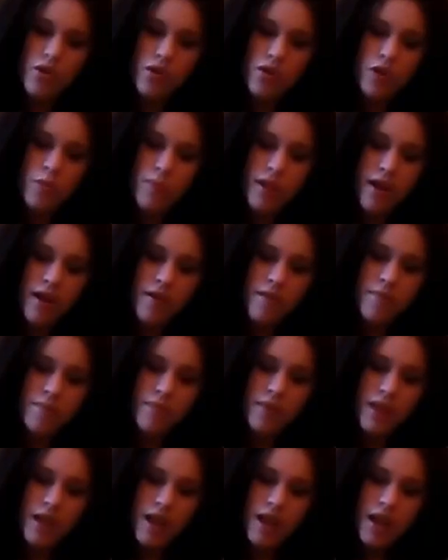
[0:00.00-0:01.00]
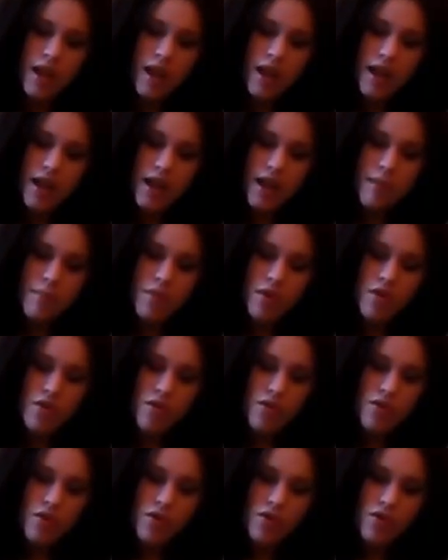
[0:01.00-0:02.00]
cut the other bit out.
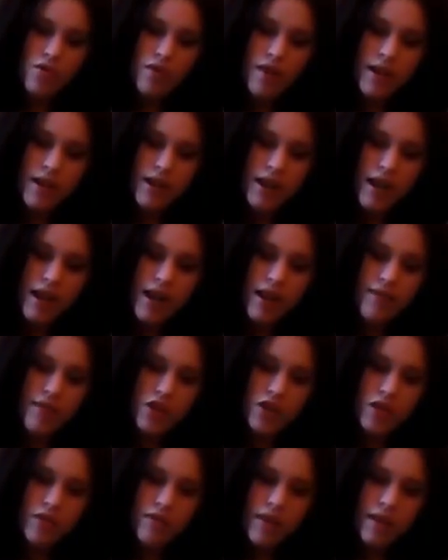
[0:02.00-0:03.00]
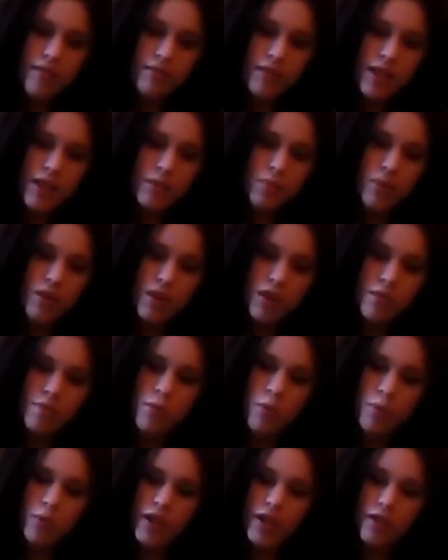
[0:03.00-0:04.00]
Another trick I have actually found is with the
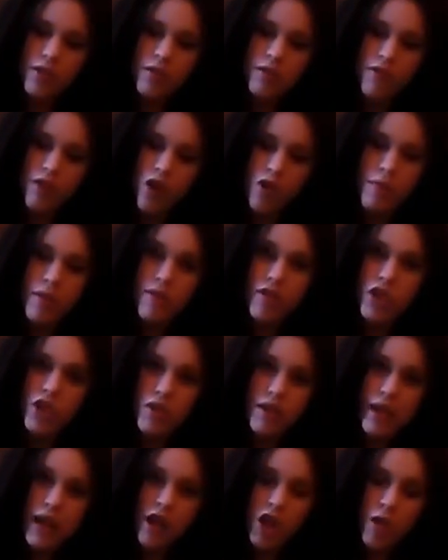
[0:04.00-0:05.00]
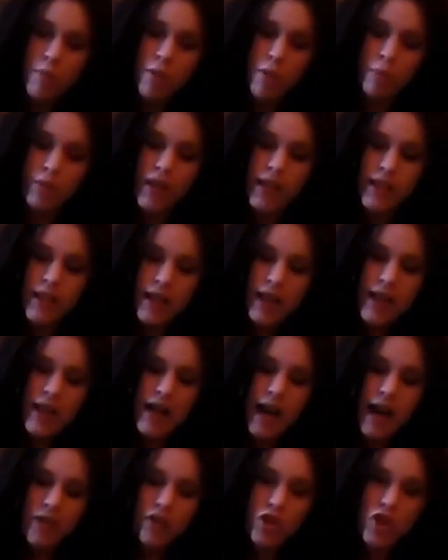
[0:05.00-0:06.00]
bubbling of the foam. If you do get a lot of bubbling,
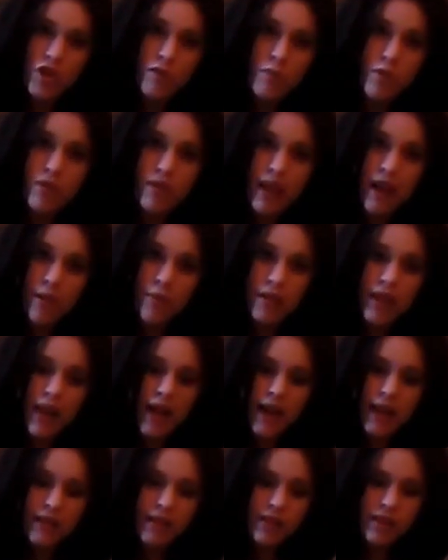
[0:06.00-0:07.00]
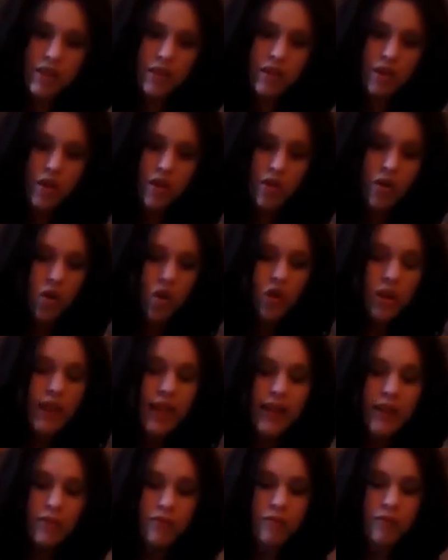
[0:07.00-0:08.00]
either smooth it out with your hands or
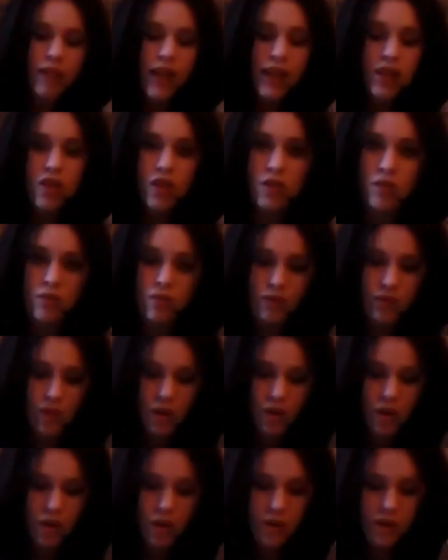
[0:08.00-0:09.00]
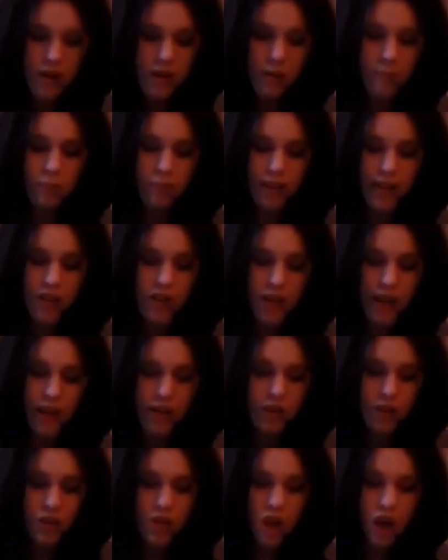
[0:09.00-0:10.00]
like flat on the floor, place your
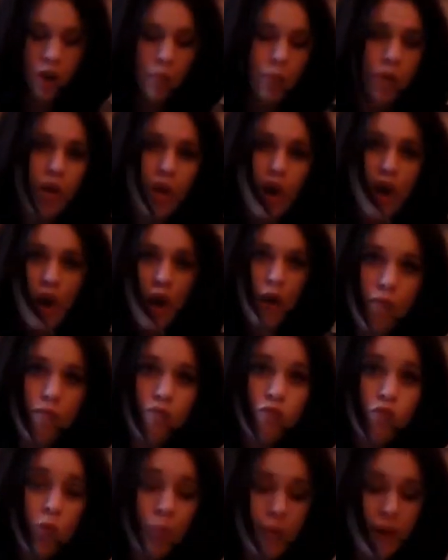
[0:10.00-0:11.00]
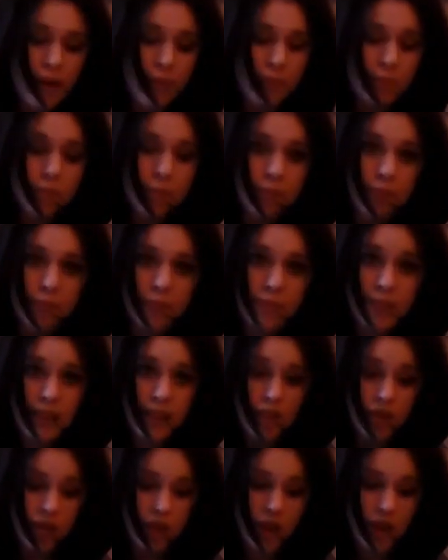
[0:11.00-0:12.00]
hand on top and rub it
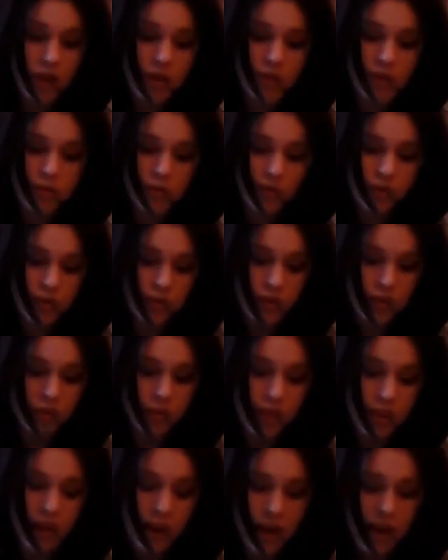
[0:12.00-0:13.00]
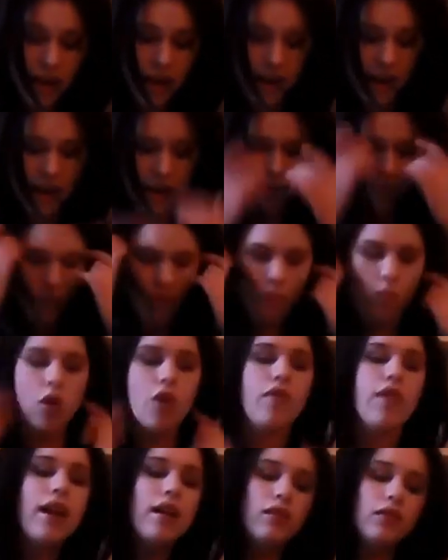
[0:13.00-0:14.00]
in circles. And
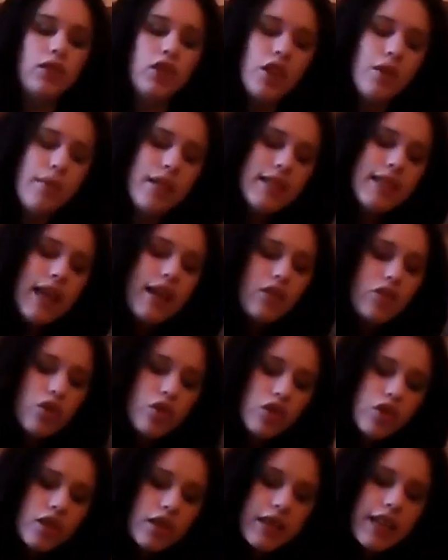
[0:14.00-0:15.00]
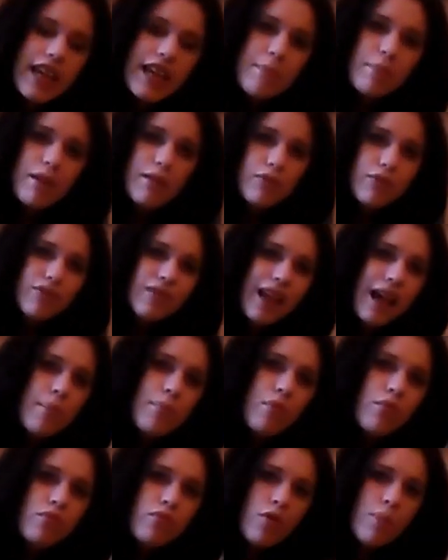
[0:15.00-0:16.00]
what that will do is that will just keep it
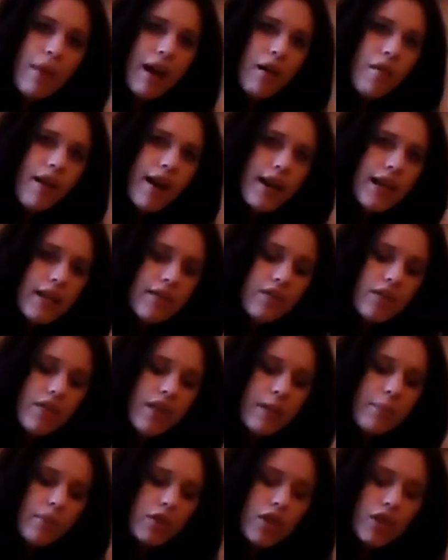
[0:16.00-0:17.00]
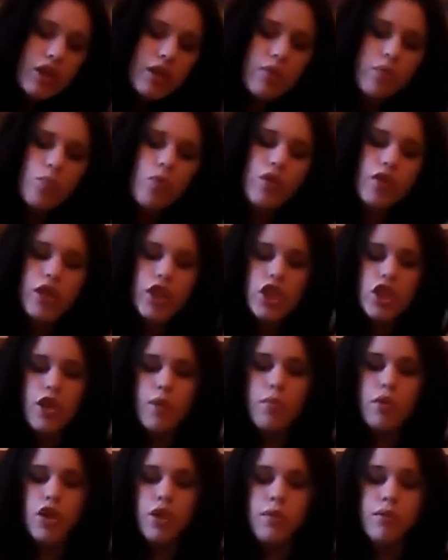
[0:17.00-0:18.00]
flat but rub out any of the thing, because the one thing you
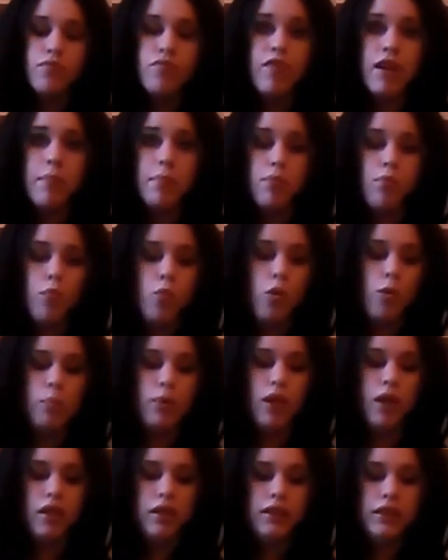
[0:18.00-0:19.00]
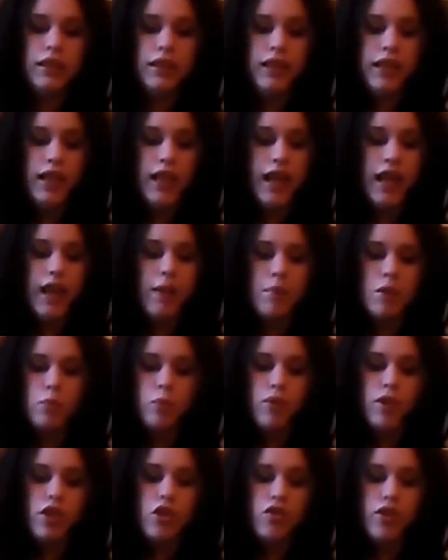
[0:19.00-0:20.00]
don't want to do is rip Worbla. It's
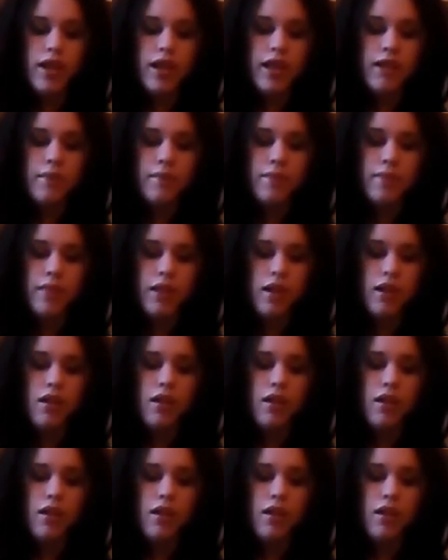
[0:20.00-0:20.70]
pretty tricky.